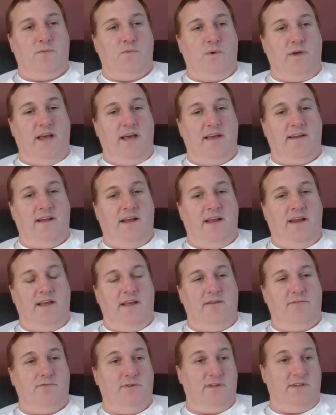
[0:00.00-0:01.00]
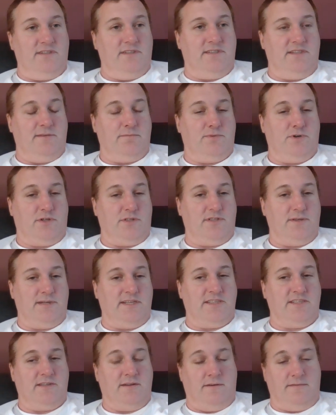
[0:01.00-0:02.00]
we had any realistic
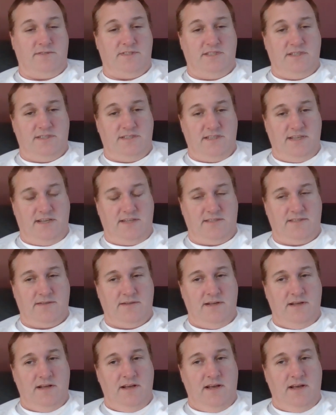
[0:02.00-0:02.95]
prospects of success.